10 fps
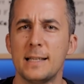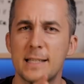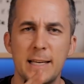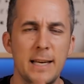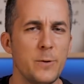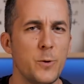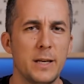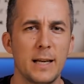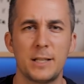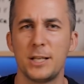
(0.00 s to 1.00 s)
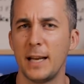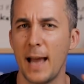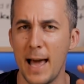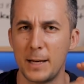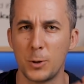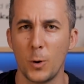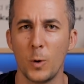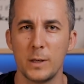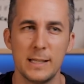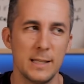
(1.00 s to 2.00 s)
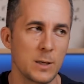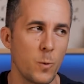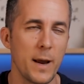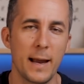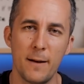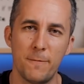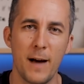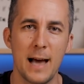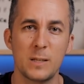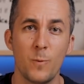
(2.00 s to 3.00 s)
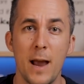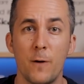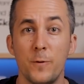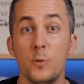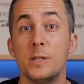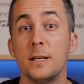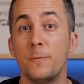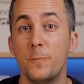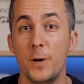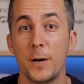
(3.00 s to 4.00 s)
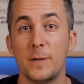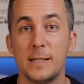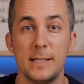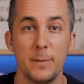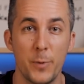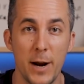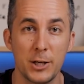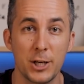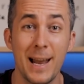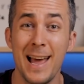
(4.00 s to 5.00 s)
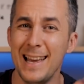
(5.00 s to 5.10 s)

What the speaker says: skin retouching at all. This is quick and fast way of using frequency separation.